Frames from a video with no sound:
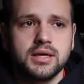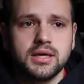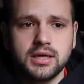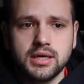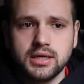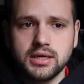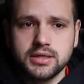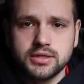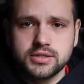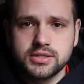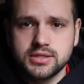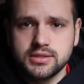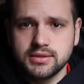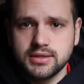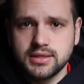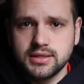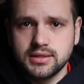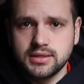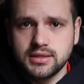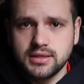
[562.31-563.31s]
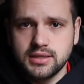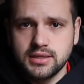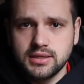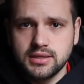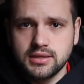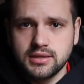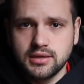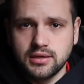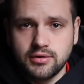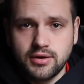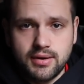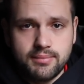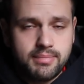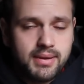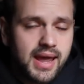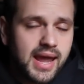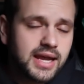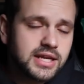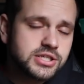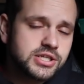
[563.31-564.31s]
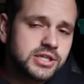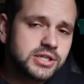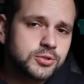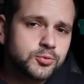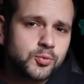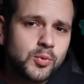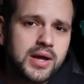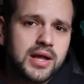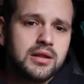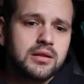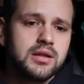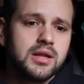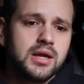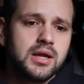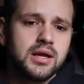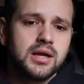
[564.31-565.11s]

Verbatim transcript: Uh, you're still getting the, the great packaging as well.